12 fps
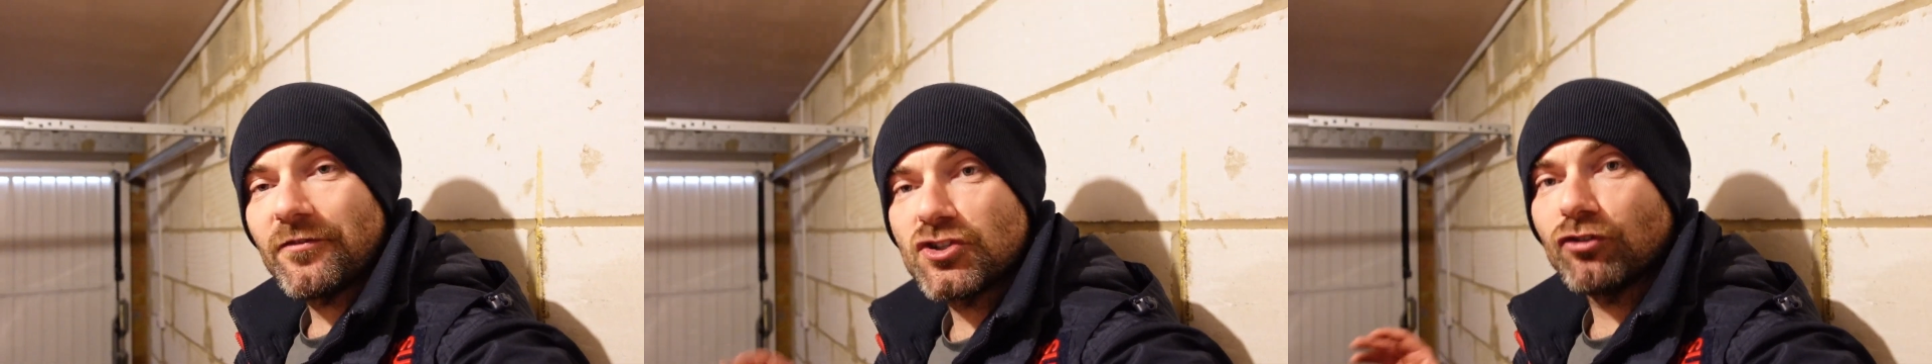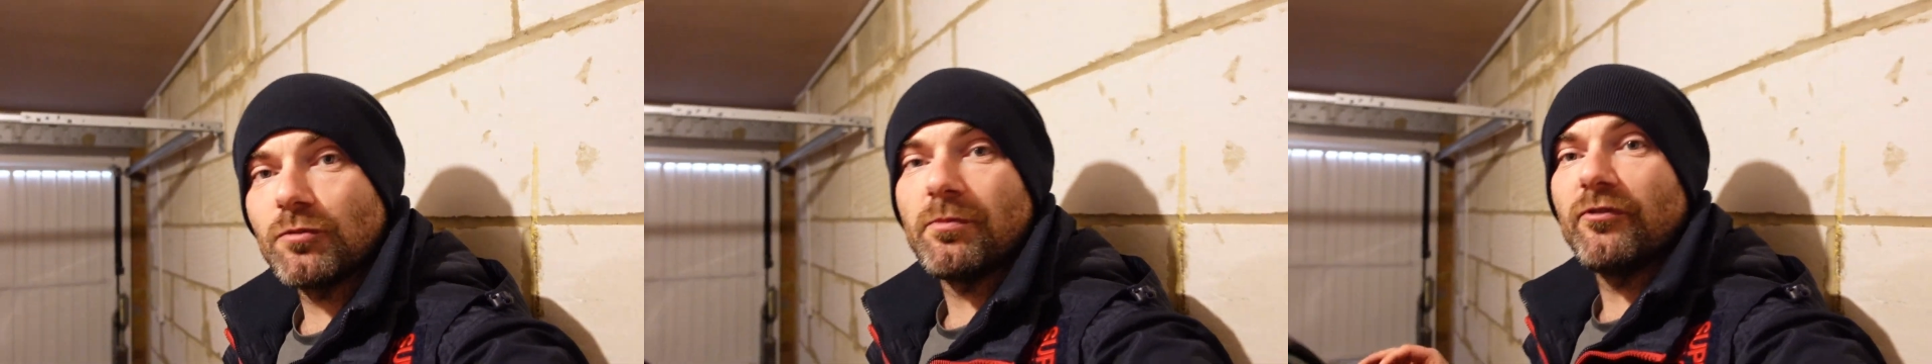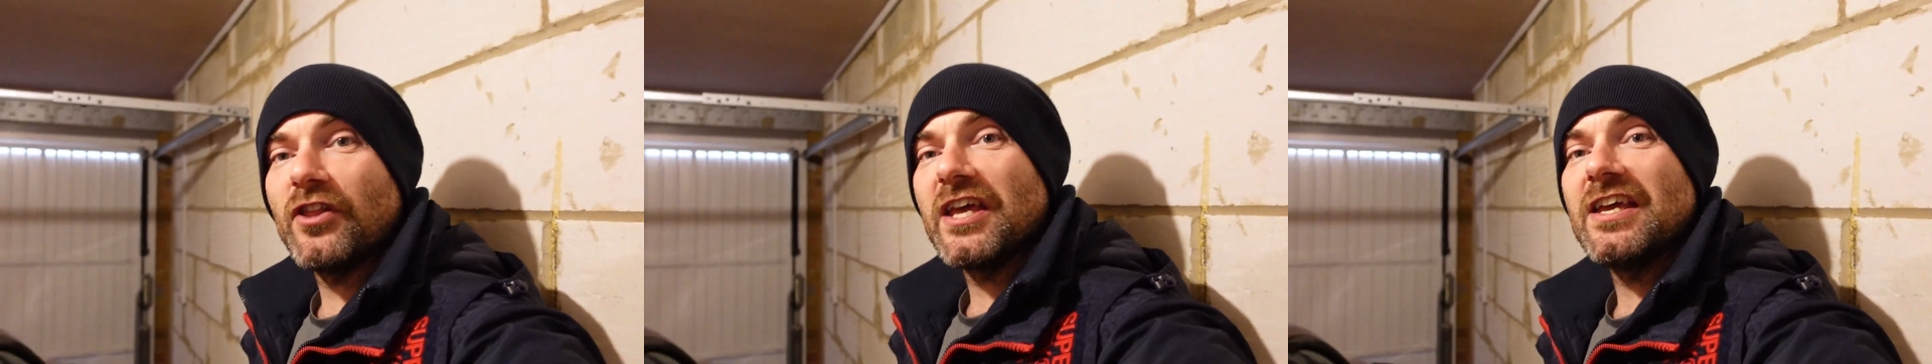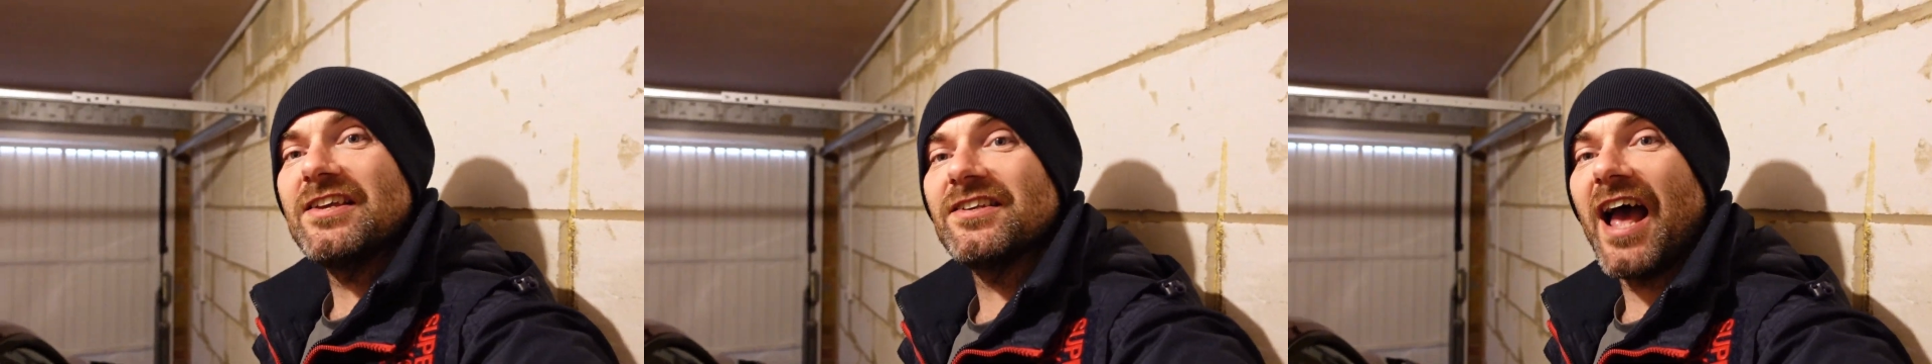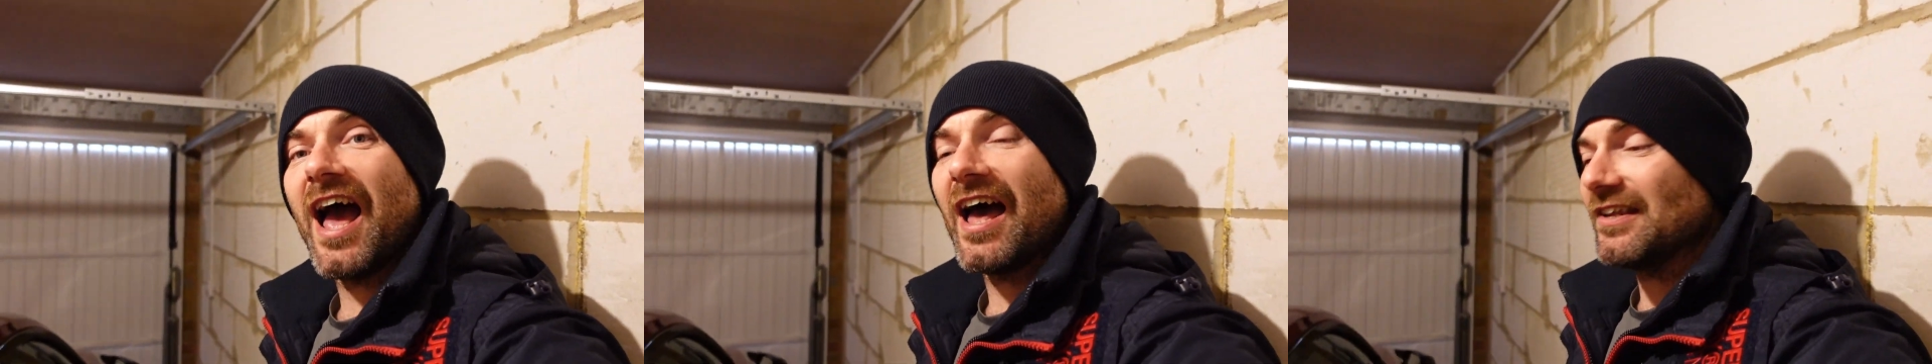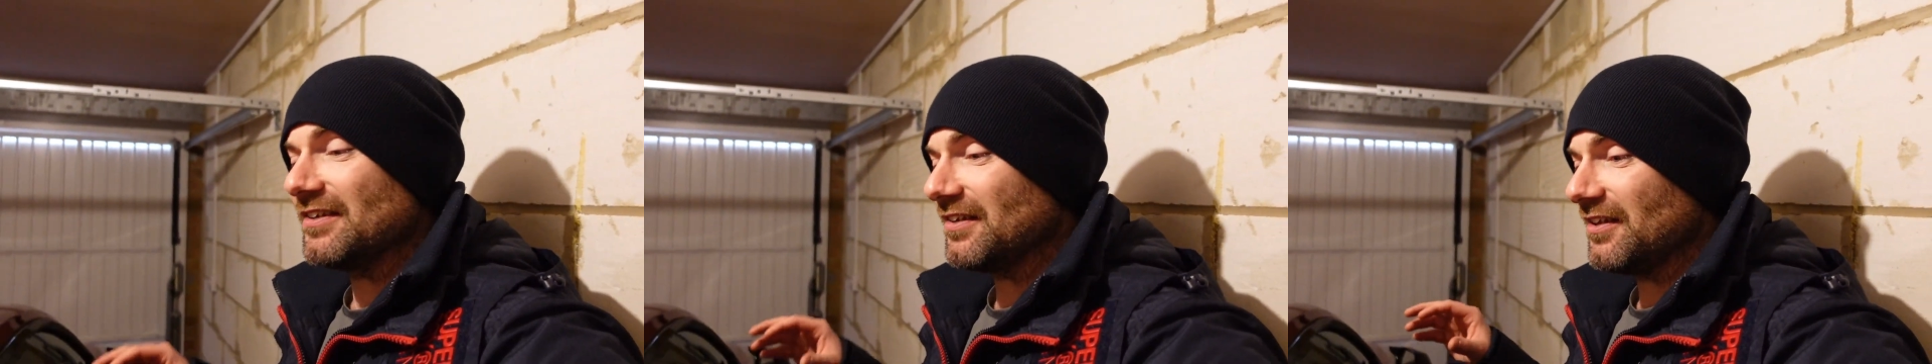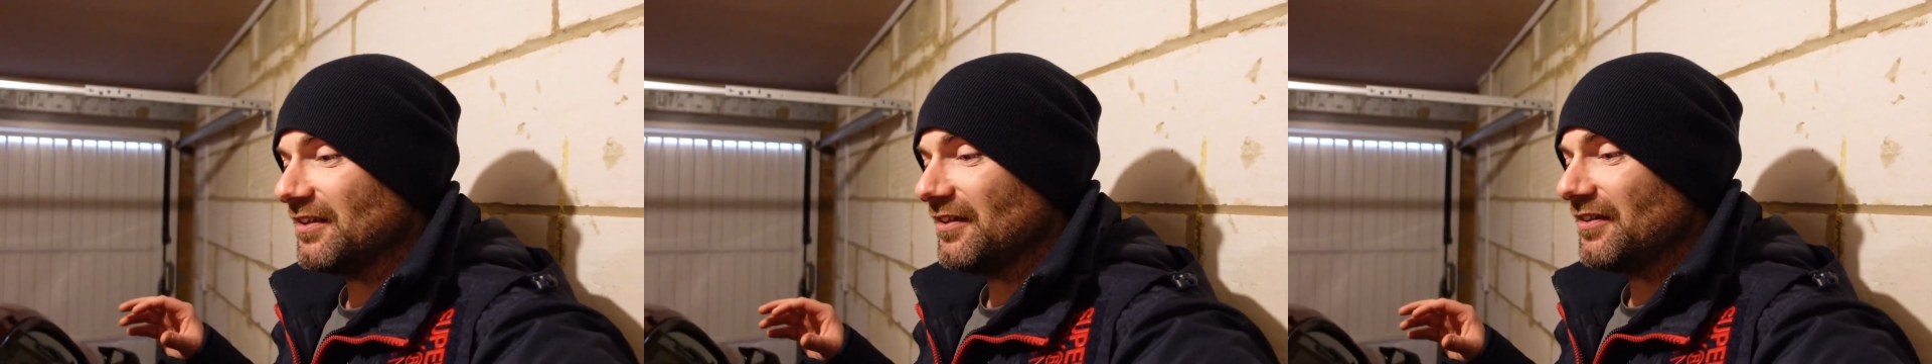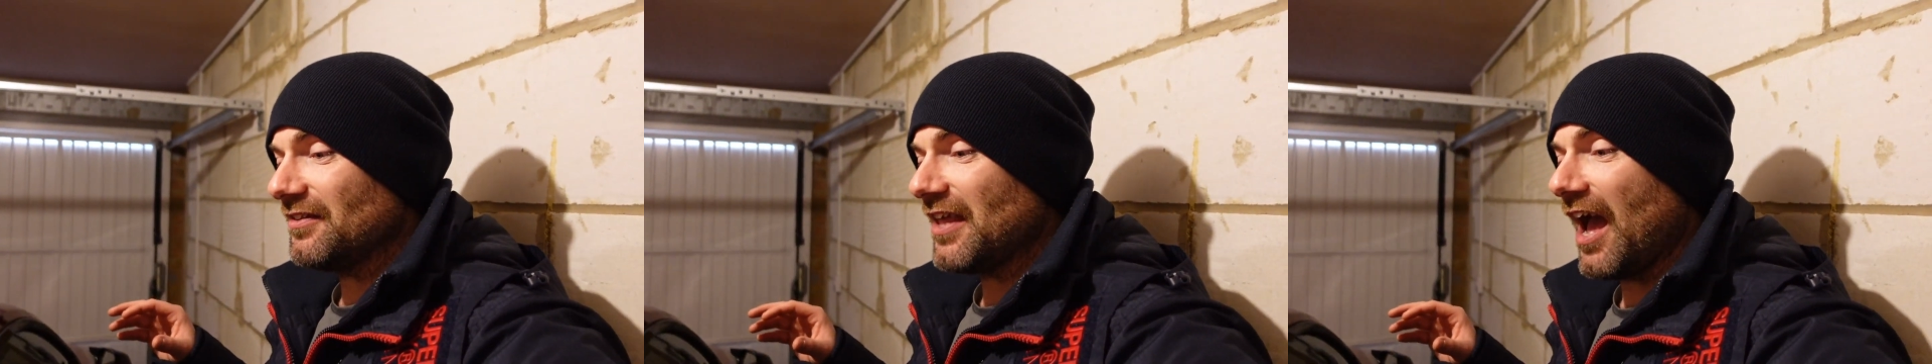shot up for these, and
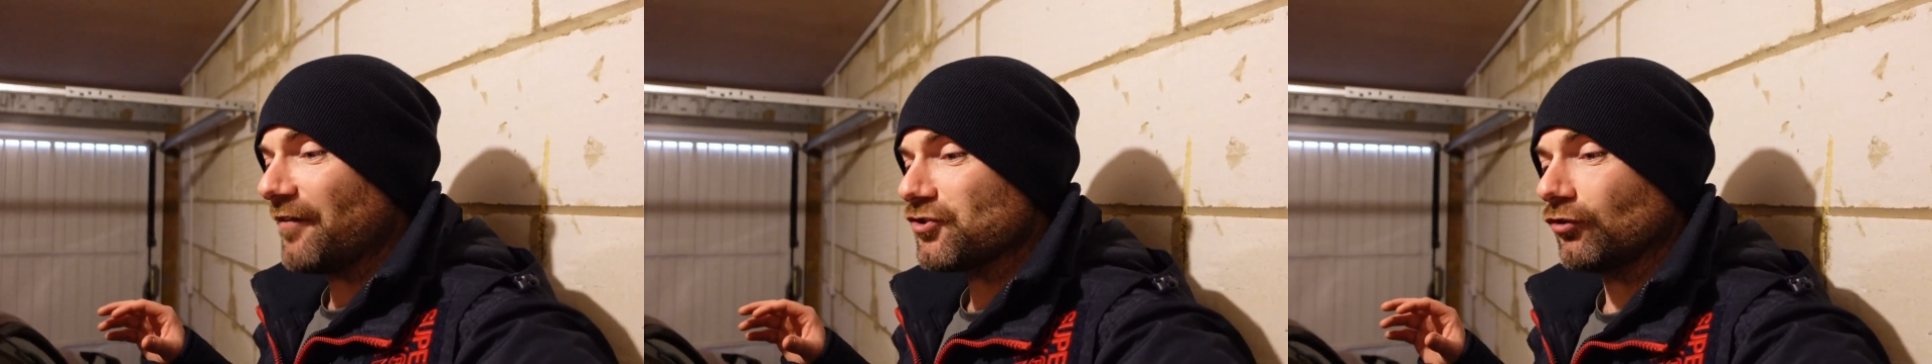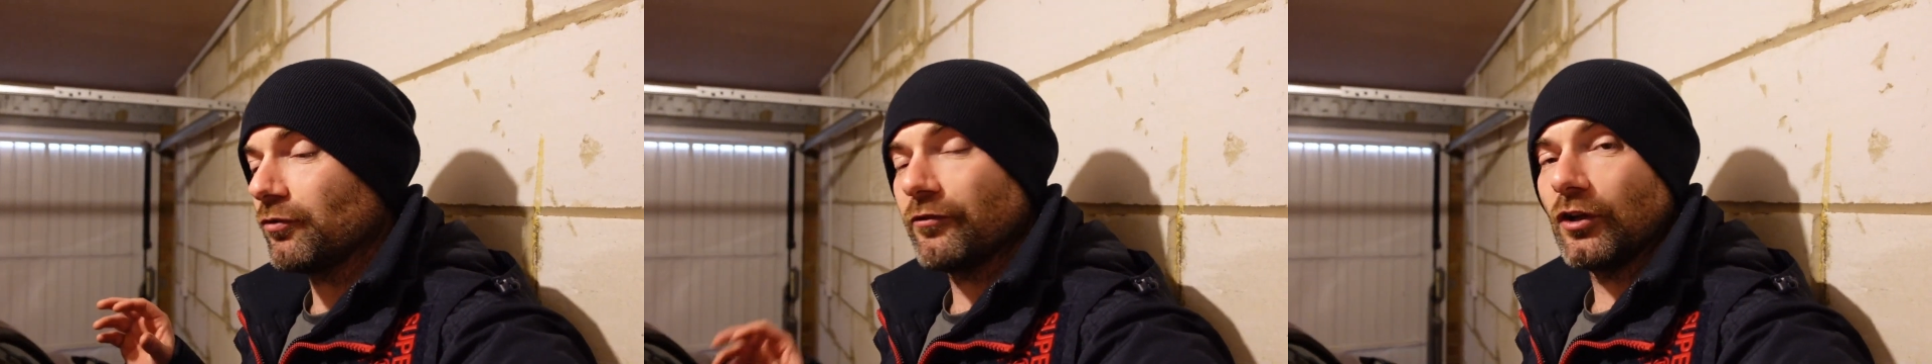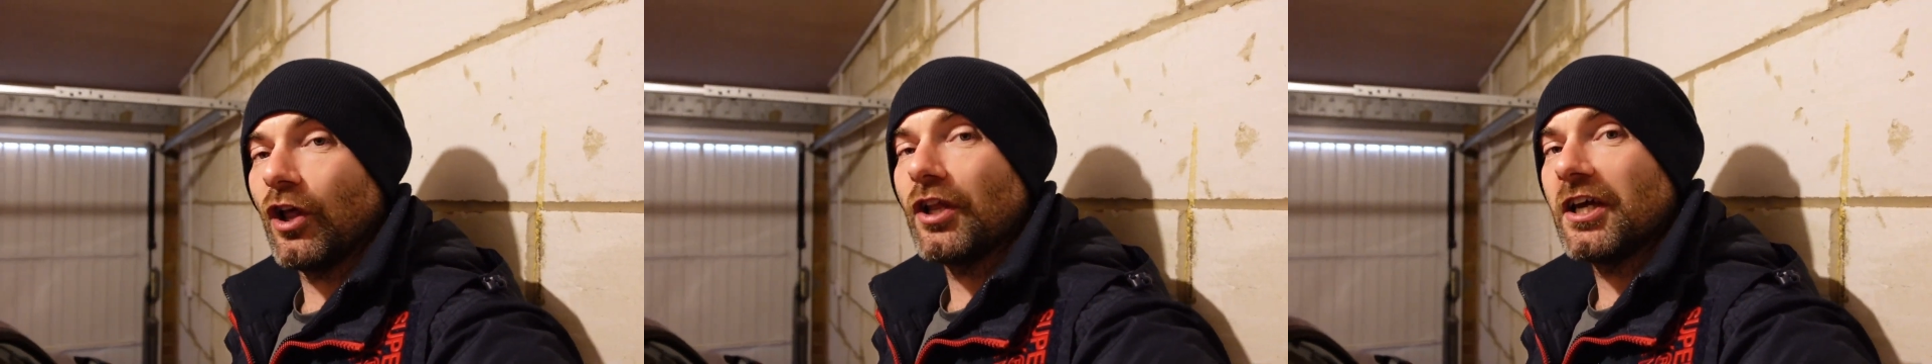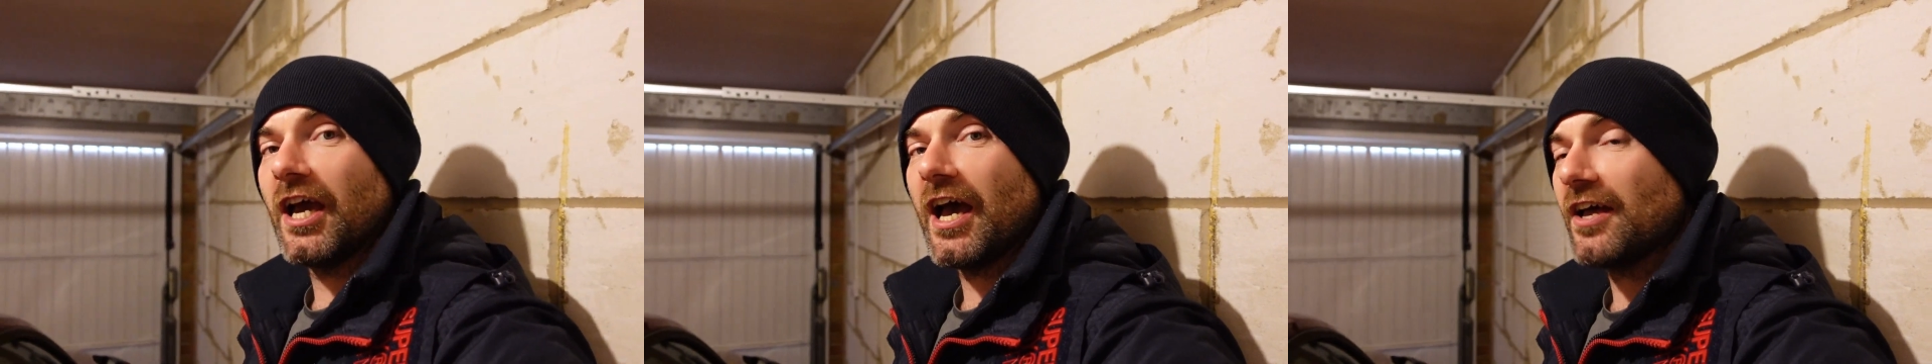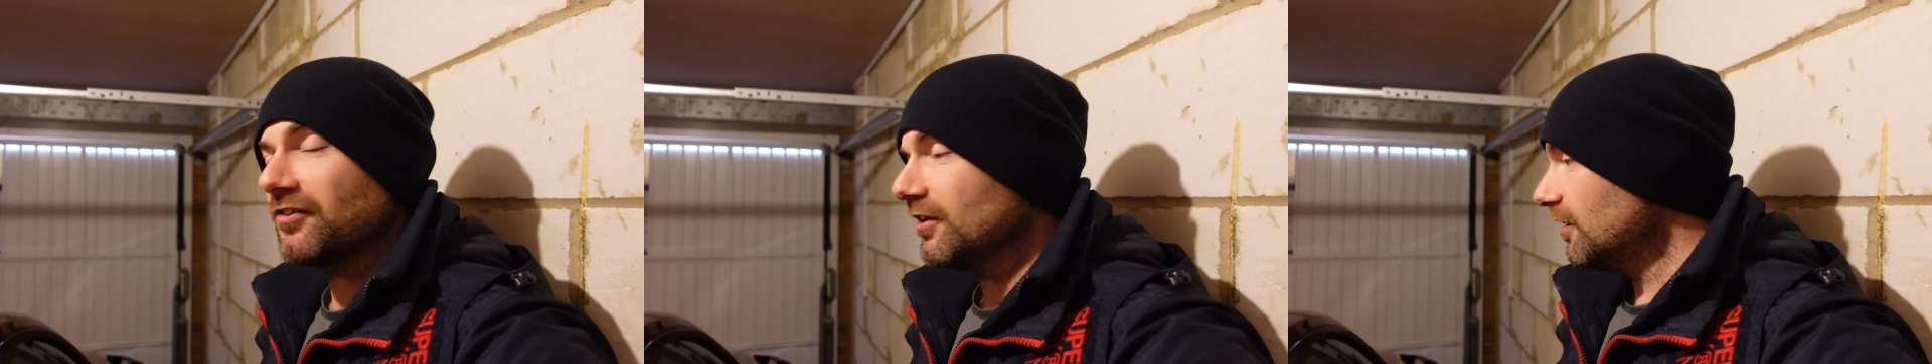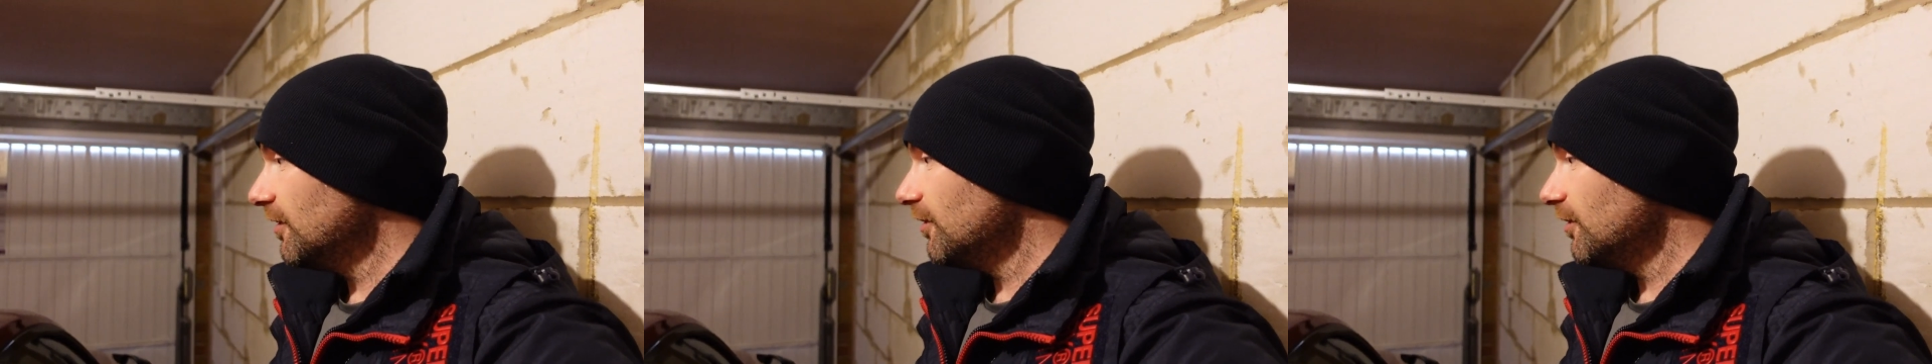they have shot up for a lot of cars.